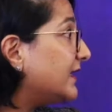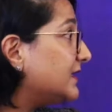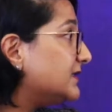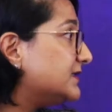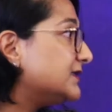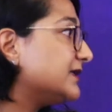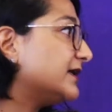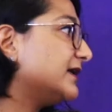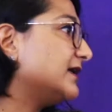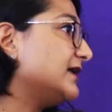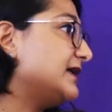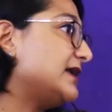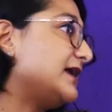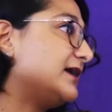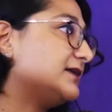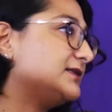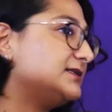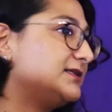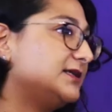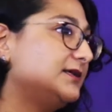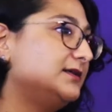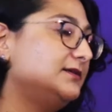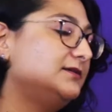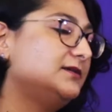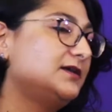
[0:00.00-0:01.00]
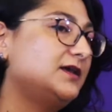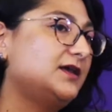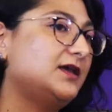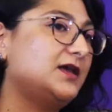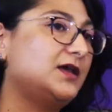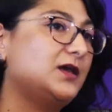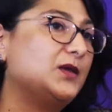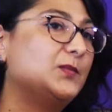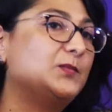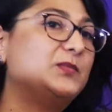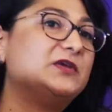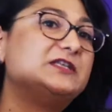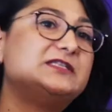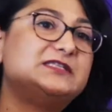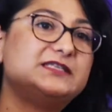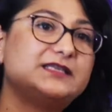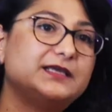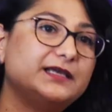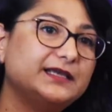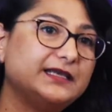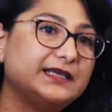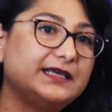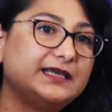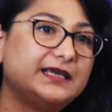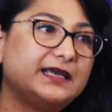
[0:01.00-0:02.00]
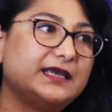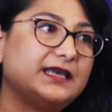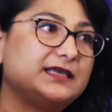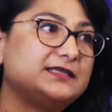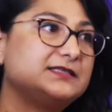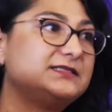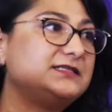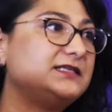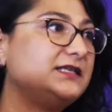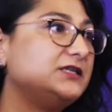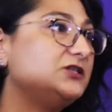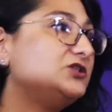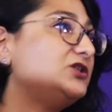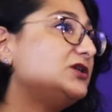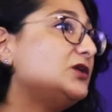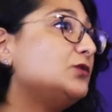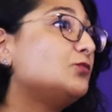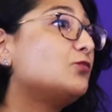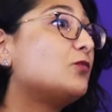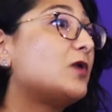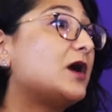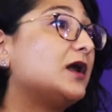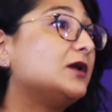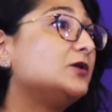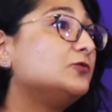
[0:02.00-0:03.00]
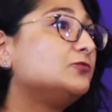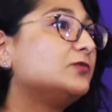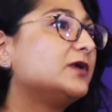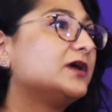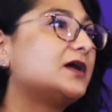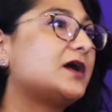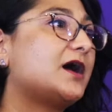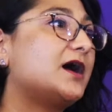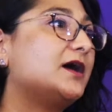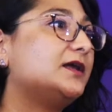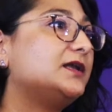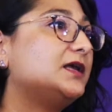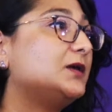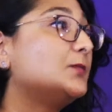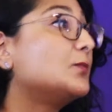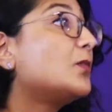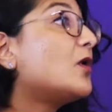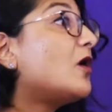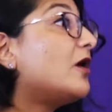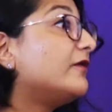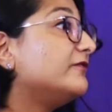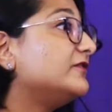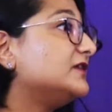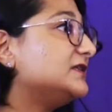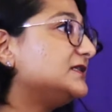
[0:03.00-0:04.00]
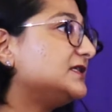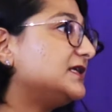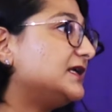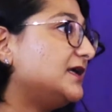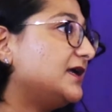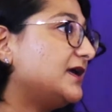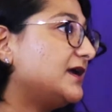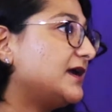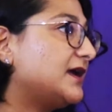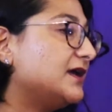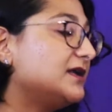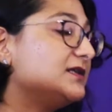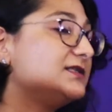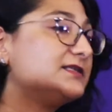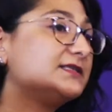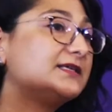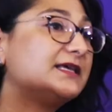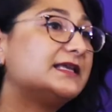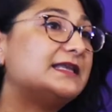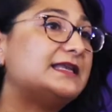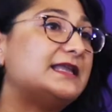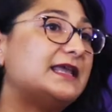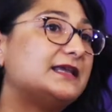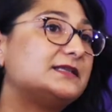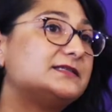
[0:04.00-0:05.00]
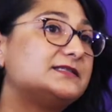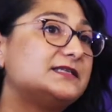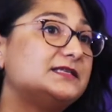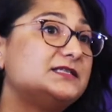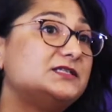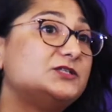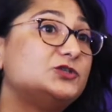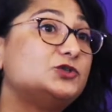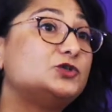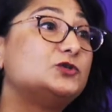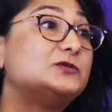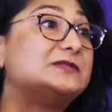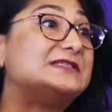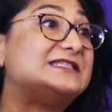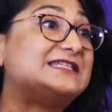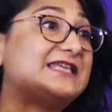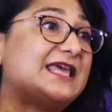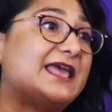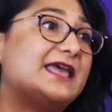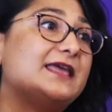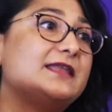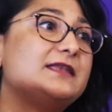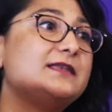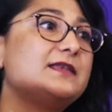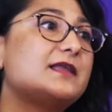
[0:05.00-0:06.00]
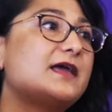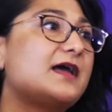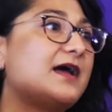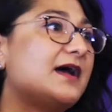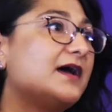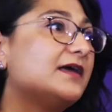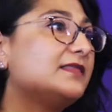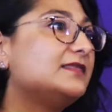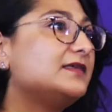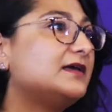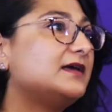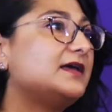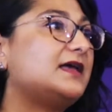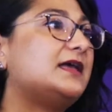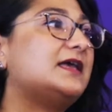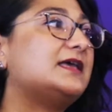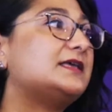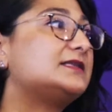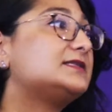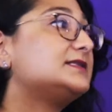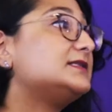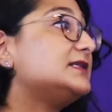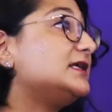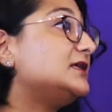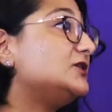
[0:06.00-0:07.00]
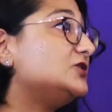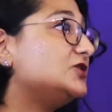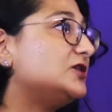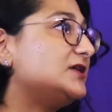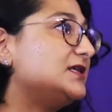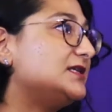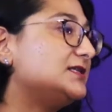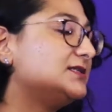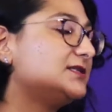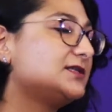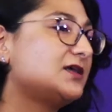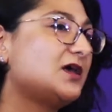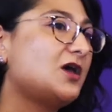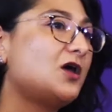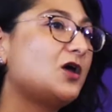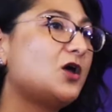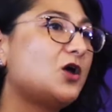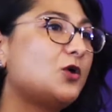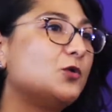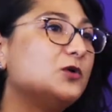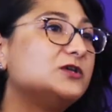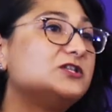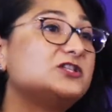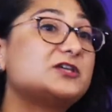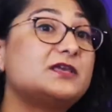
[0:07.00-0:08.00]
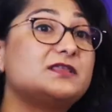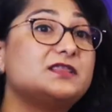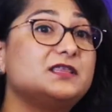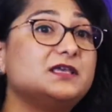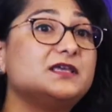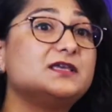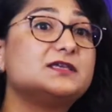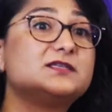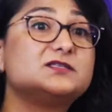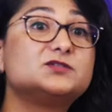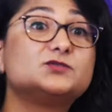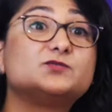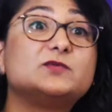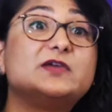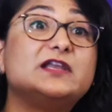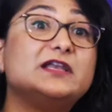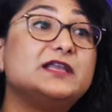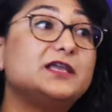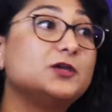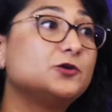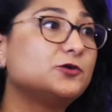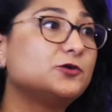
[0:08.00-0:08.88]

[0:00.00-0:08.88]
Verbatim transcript: interconnected particularly SDG 1 regarding poverty, and it's connected to 10 other SDGs, which I think is really